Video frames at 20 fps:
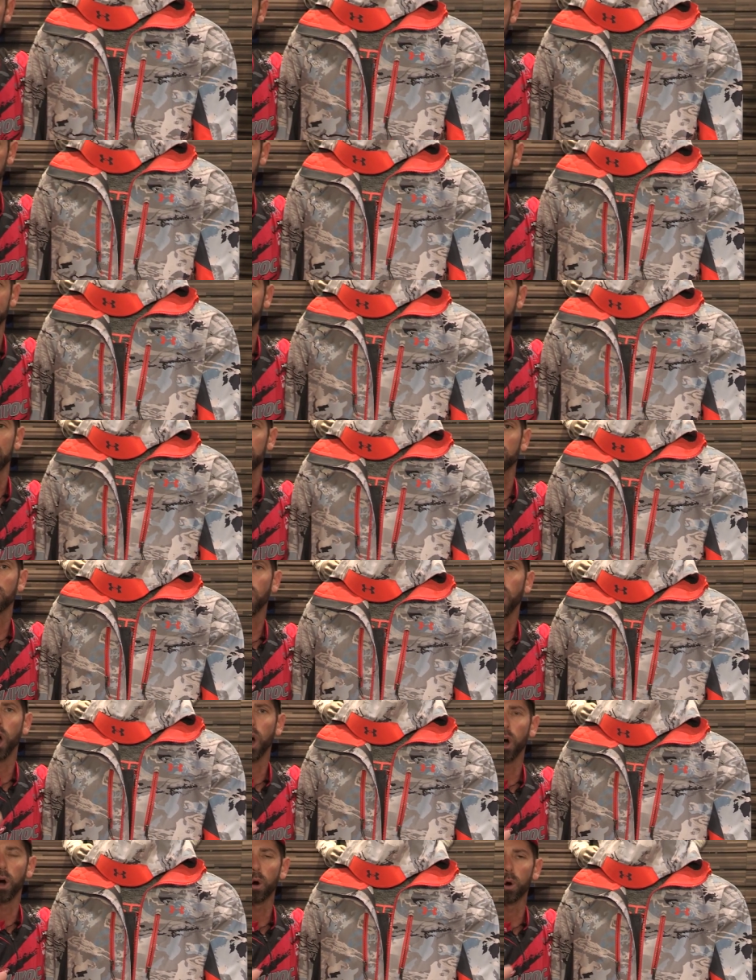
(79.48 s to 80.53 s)
is to get
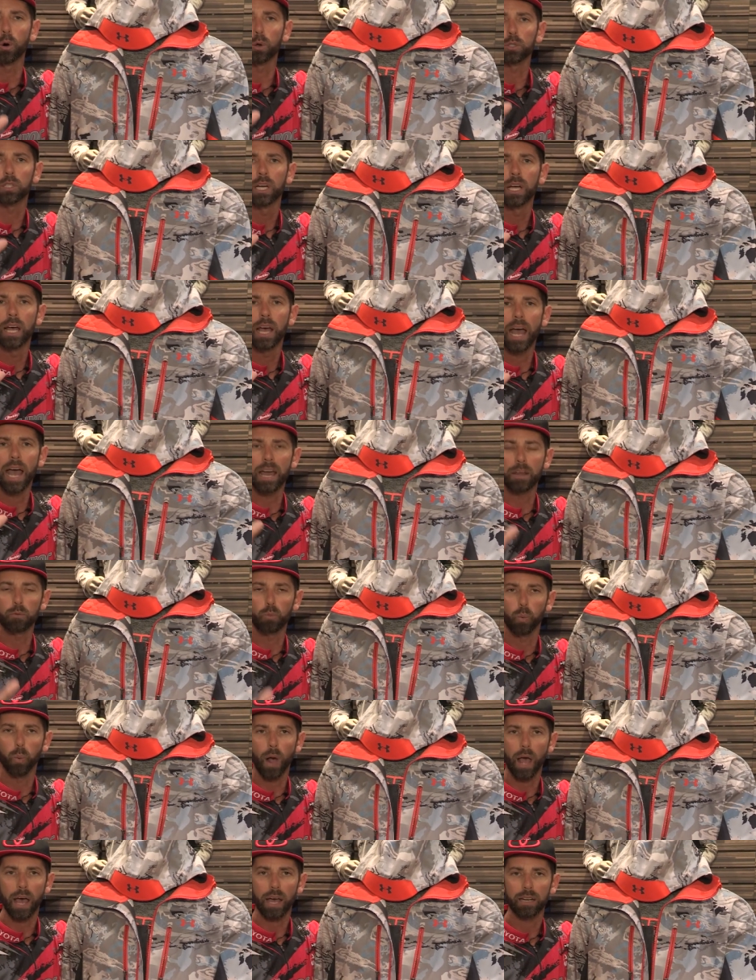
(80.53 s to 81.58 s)
cold
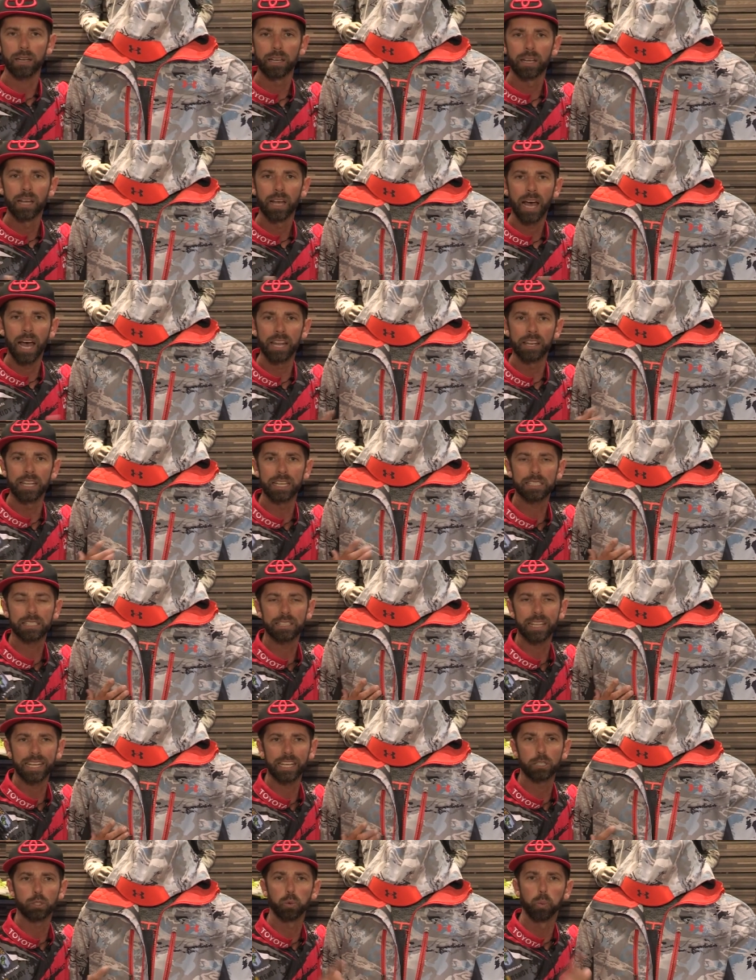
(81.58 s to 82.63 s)
and wet, and this
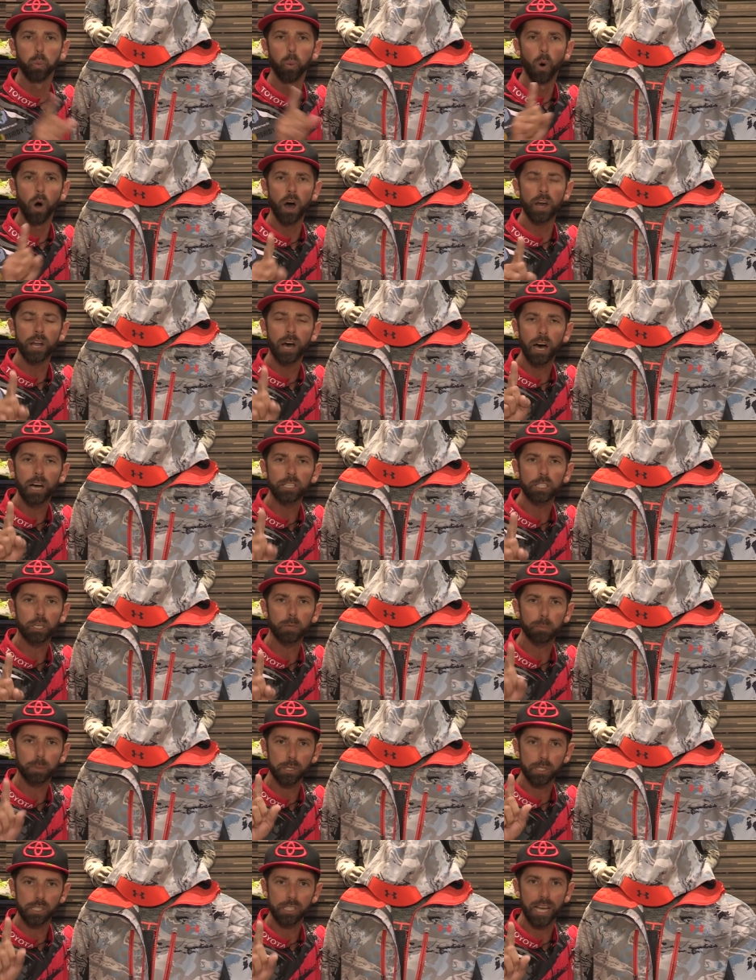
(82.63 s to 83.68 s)
thing is
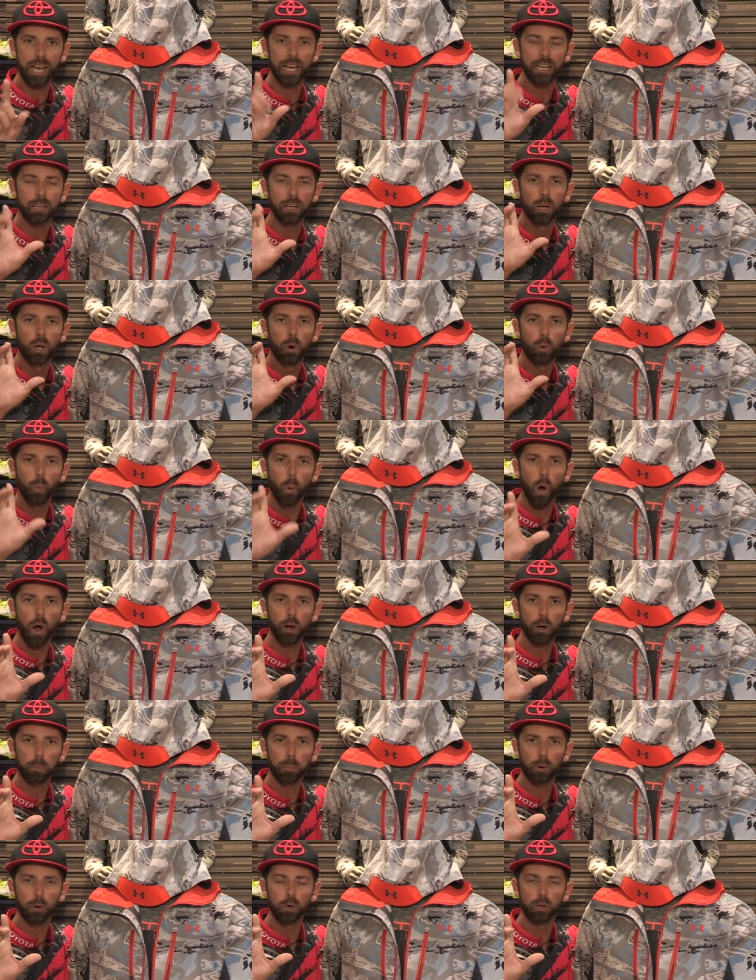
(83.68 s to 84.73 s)
100%
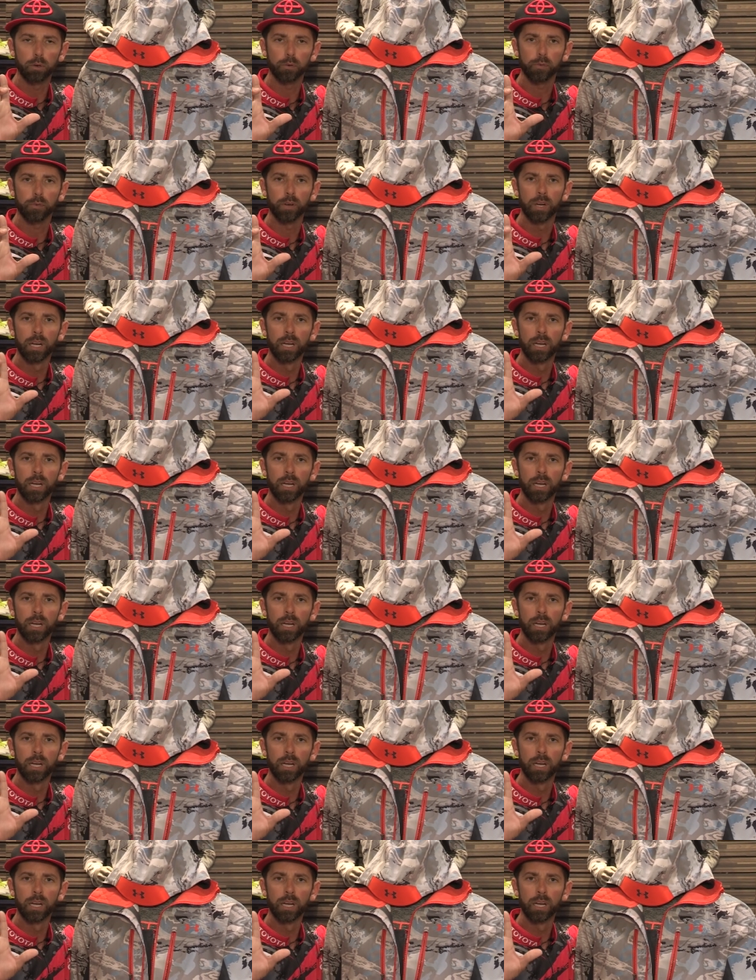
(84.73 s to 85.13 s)
waterproof.